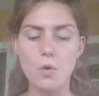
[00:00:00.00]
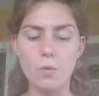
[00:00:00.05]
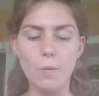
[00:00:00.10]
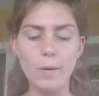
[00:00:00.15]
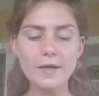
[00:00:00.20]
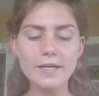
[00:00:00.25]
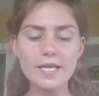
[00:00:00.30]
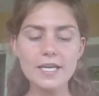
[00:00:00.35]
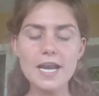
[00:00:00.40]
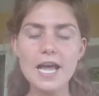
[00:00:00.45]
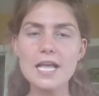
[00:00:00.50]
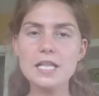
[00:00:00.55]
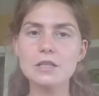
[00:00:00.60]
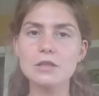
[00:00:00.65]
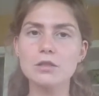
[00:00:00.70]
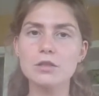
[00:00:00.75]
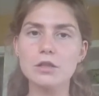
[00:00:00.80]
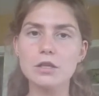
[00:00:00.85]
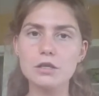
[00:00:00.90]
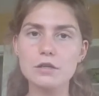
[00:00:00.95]
what can
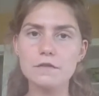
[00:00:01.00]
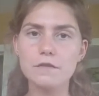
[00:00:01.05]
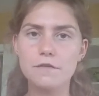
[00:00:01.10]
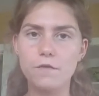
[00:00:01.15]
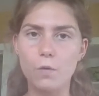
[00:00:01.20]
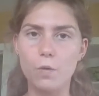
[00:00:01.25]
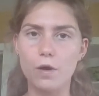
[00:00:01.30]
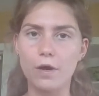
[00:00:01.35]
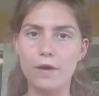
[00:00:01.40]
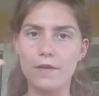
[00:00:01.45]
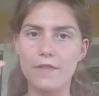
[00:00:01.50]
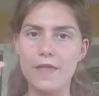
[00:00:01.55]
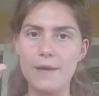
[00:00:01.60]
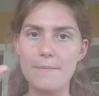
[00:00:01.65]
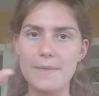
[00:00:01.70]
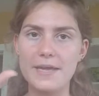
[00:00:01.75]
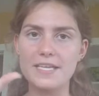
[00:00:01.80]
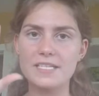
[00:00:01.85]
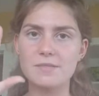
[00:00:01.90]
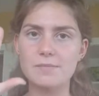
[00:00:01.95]
I look for
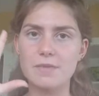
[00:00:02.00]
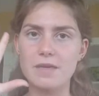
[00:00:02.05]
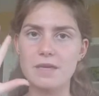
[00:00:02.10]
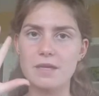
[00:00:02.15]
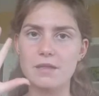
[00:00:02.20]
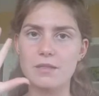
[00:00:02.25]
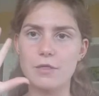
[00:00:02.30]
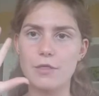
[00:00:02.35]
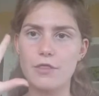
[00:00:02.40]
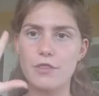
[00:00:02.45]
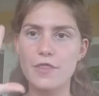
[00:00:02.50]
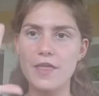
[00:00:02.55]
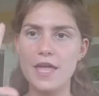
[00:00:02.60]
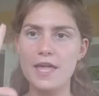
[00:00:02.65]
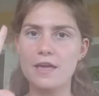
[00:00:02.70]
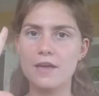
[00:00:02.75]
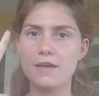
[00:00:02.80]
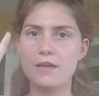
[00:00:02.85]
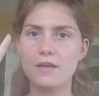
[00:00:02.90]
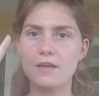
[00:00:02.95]
that makes me
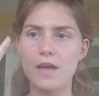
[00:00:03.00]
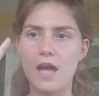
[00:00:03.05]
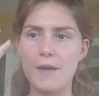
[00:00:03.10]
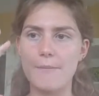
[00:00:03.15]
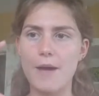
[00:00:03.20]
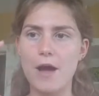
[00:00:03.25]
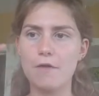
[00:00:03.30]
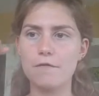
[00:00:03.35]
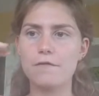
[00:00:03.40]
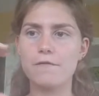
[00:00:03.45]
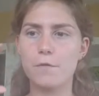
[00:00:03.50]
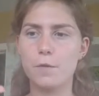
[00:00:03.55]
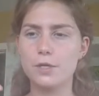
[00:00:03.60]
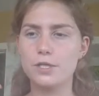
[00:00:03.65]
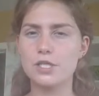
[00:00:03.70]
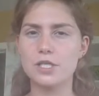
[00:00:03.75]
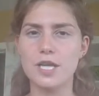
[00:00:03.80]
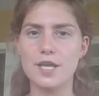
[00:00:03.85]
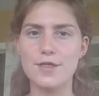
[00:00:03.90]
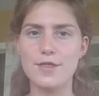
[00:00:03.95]
think about
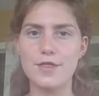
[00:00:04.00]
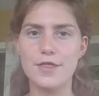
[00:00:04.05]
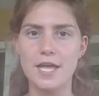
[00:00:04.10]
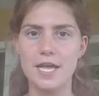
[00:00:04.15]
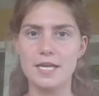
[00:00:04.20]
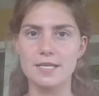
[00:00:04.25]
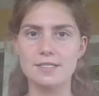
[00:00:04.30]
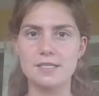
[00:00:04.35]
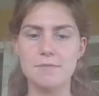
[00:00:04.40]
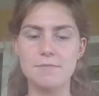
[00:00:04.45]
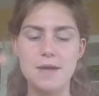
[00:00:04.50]
fortunate things?